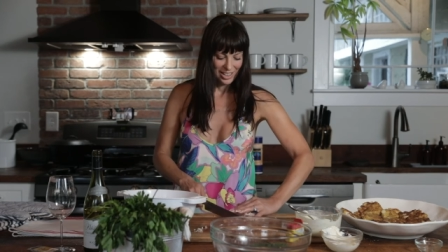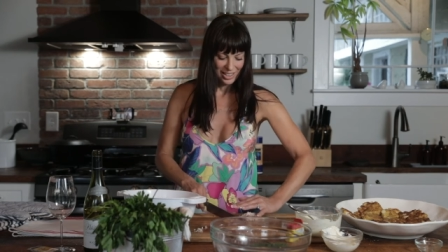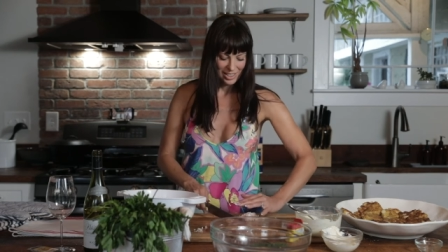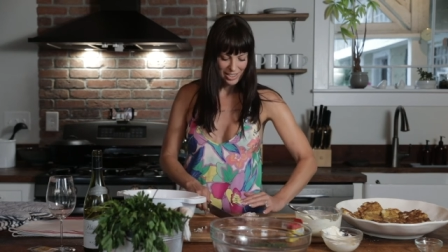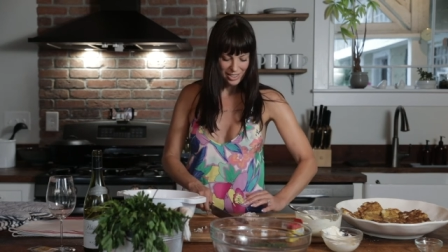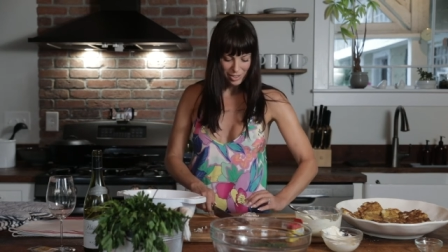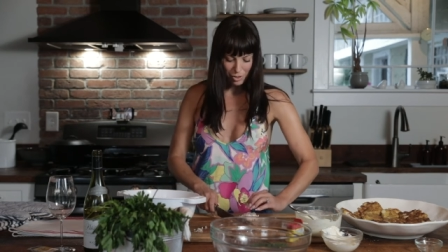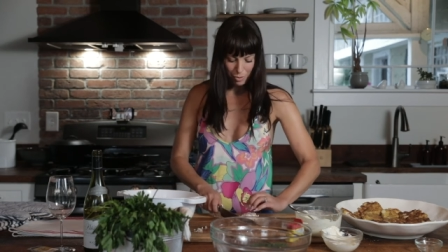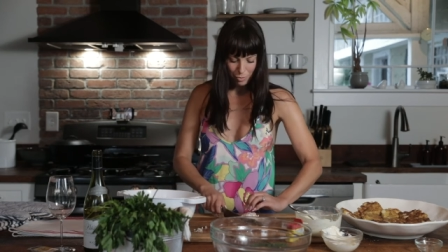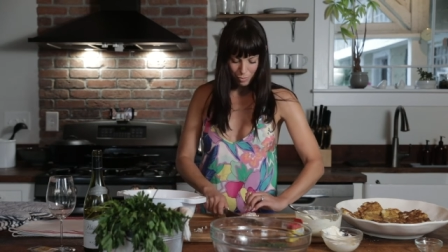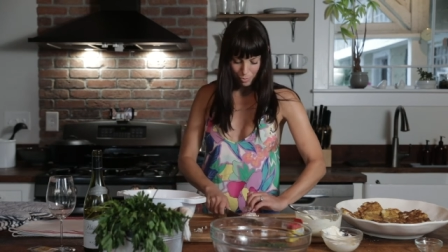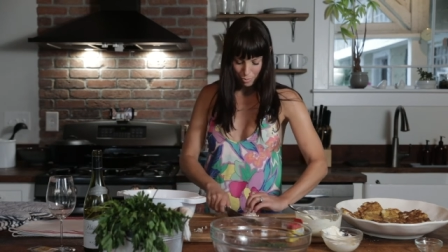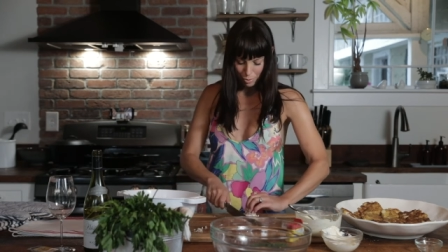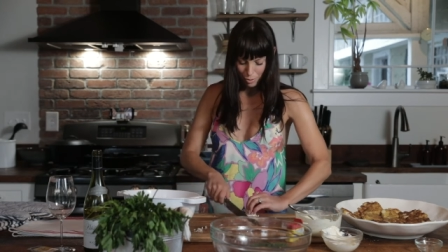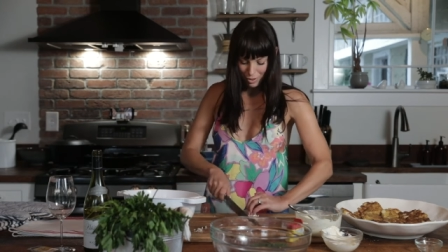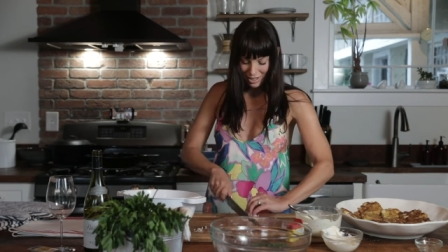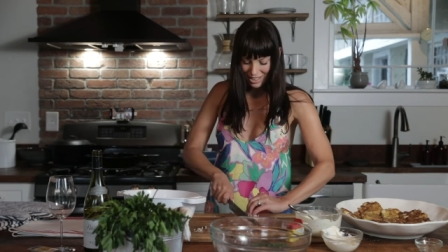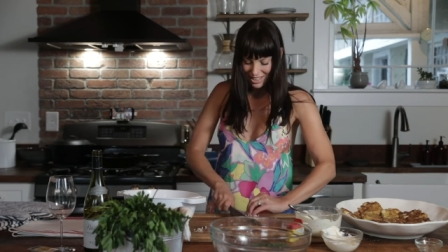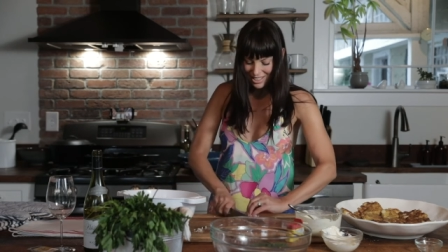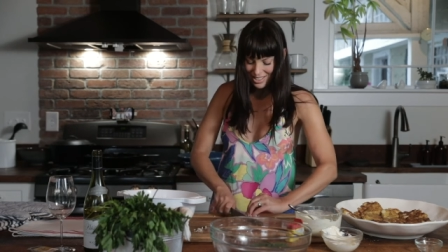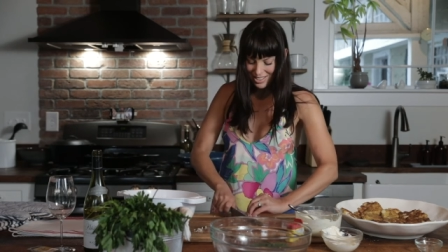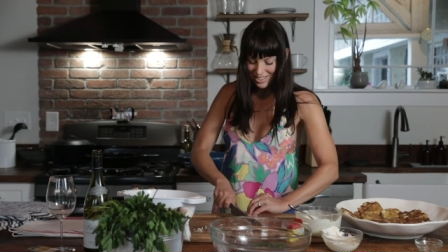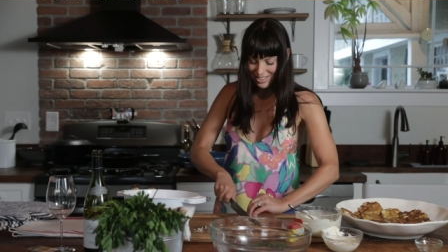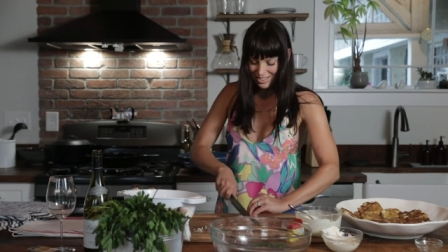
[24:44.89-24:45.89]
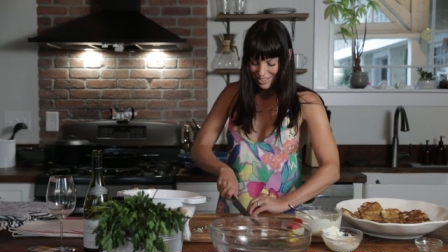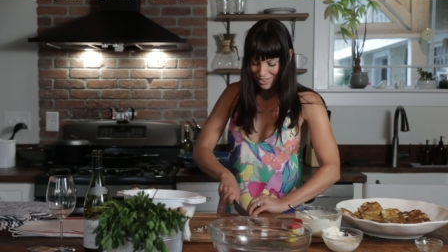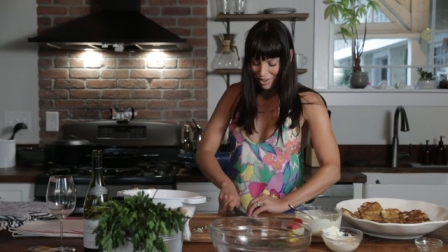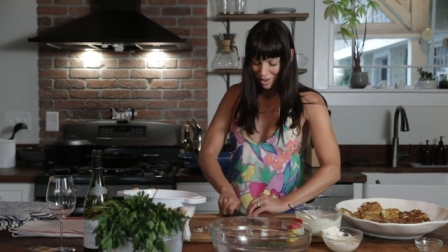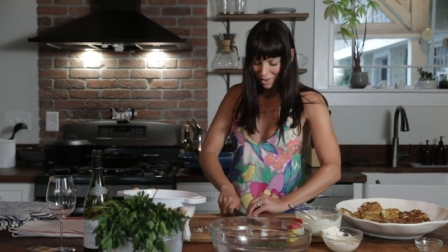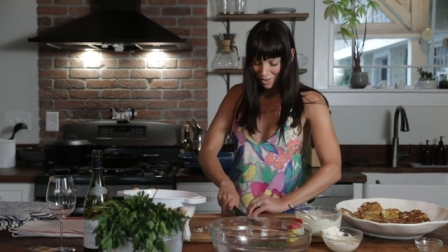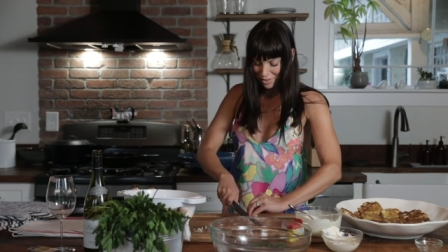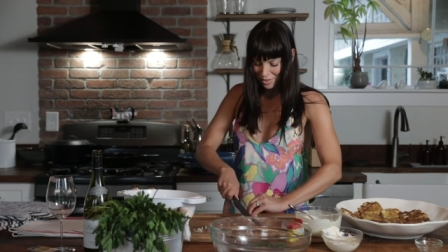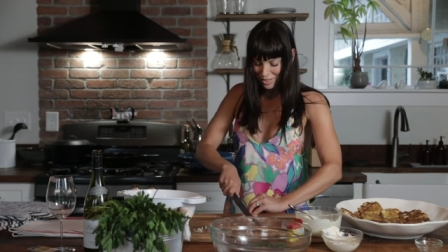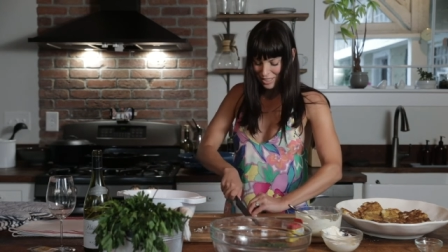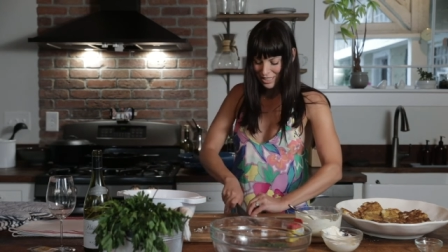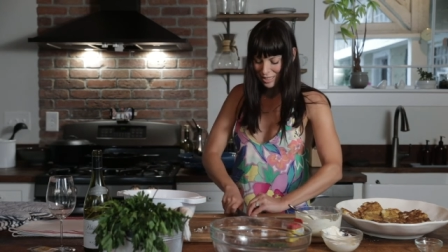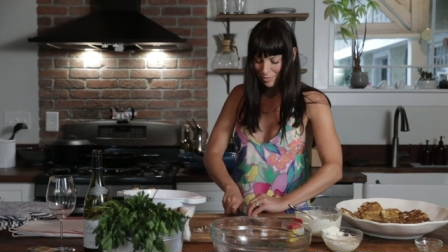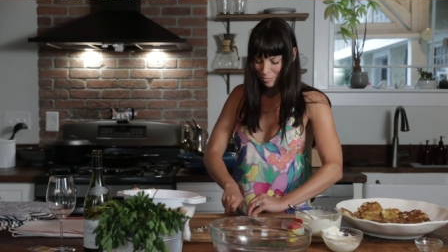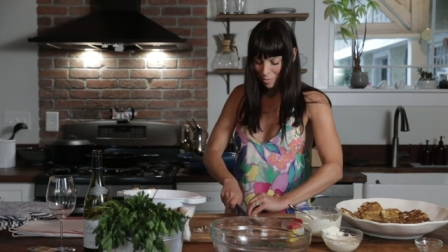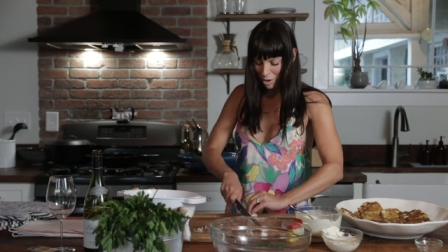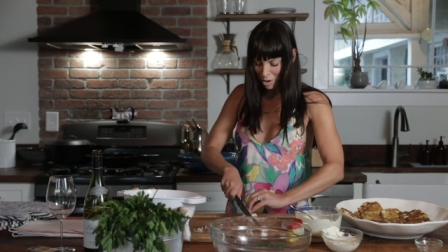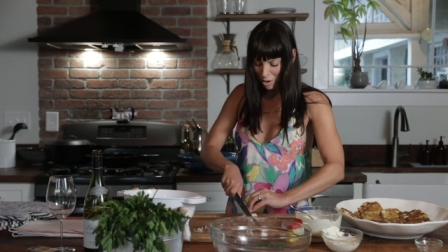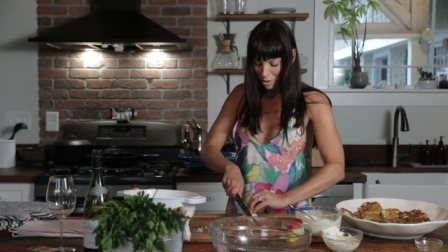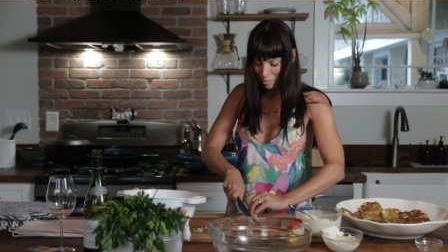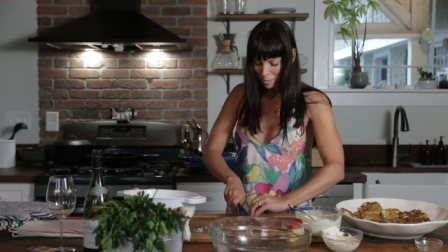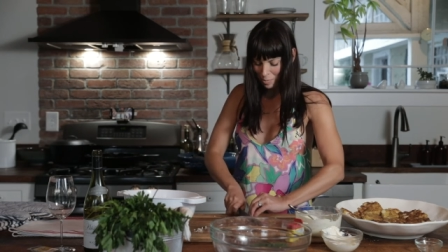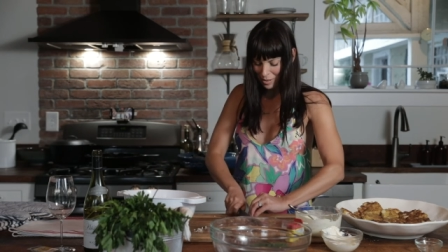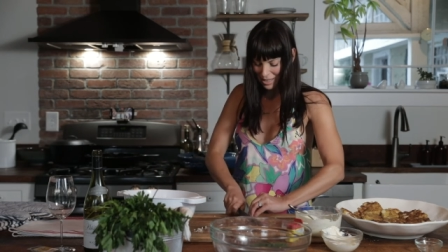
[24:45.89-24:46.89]
So pretty darn
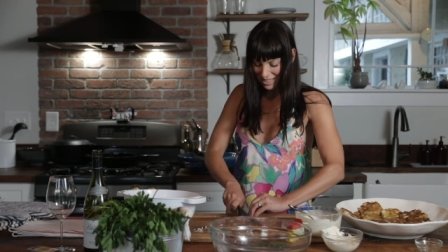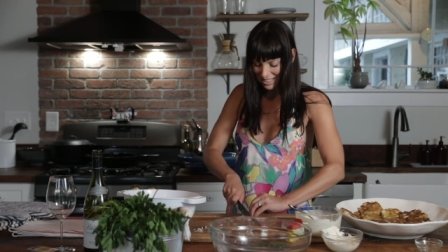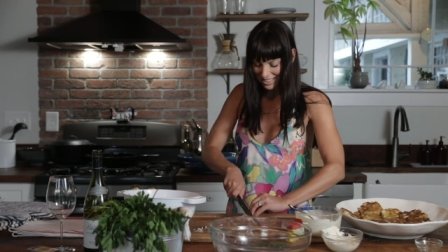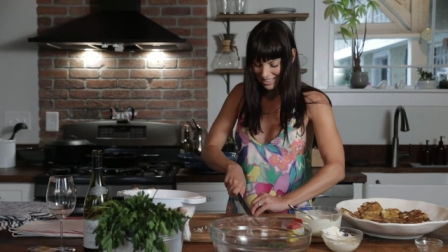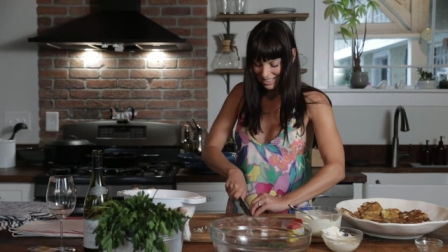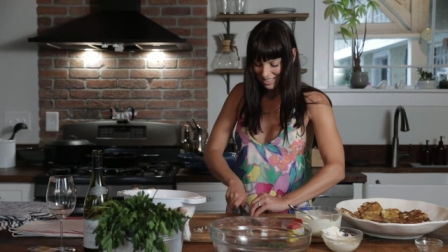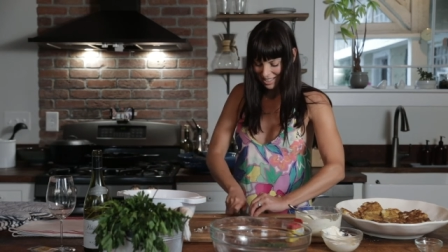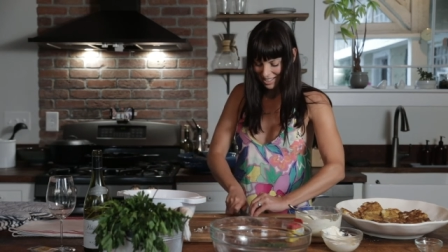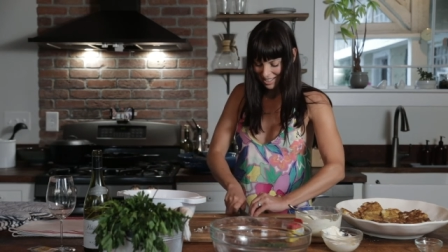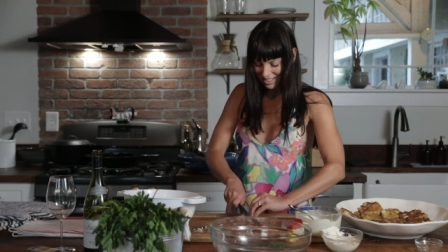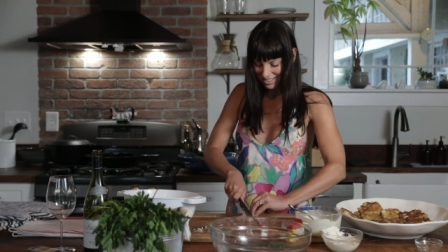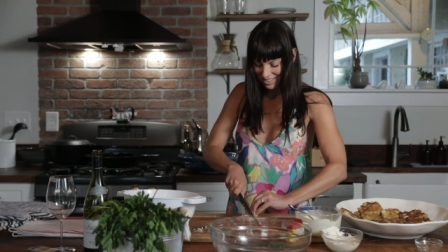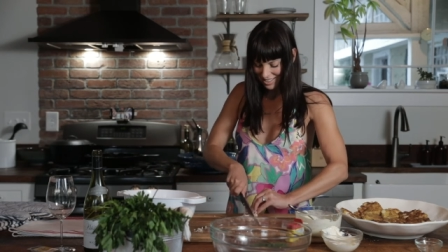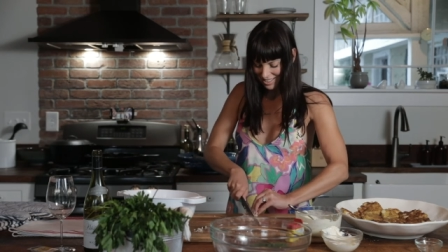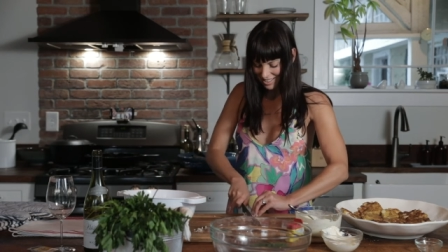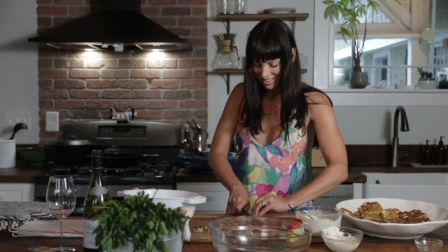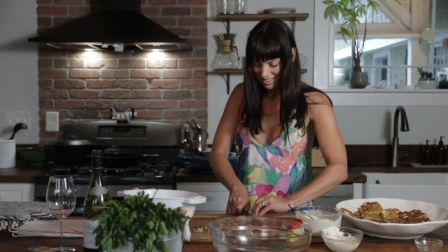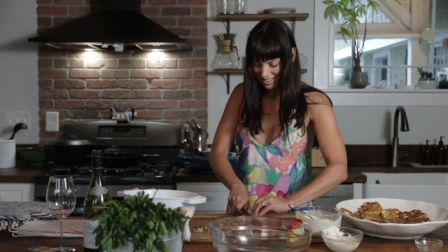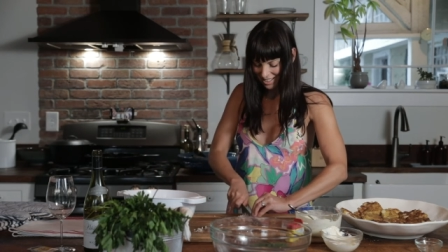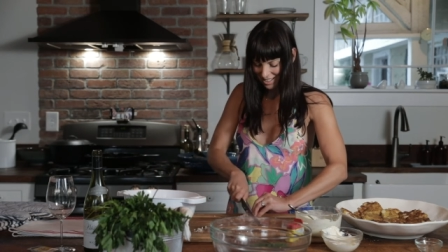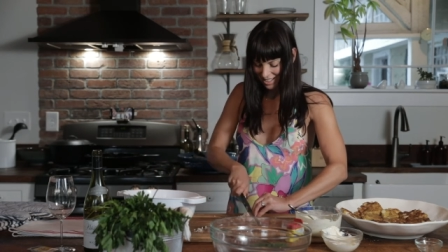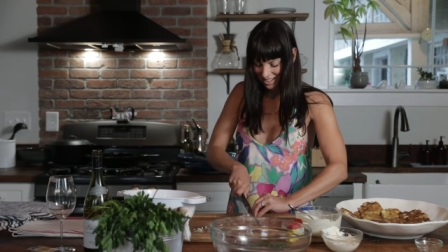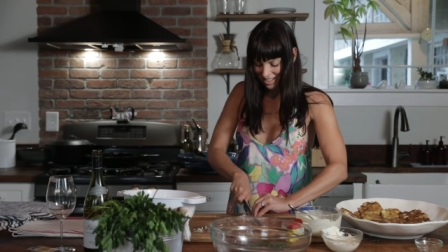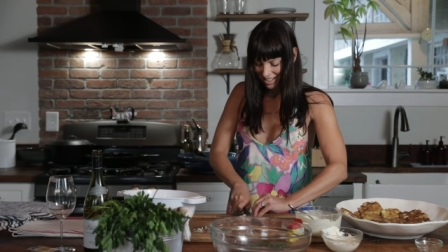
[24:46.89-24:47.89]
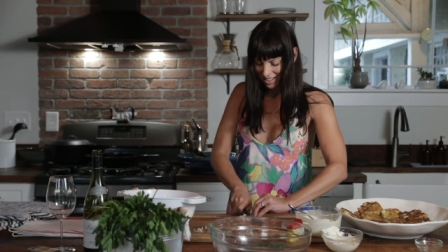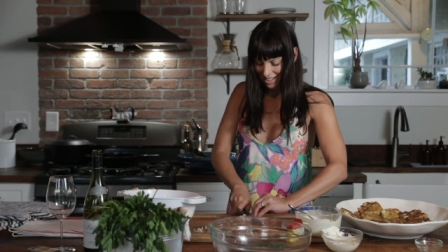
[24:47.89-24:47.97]
small pieces.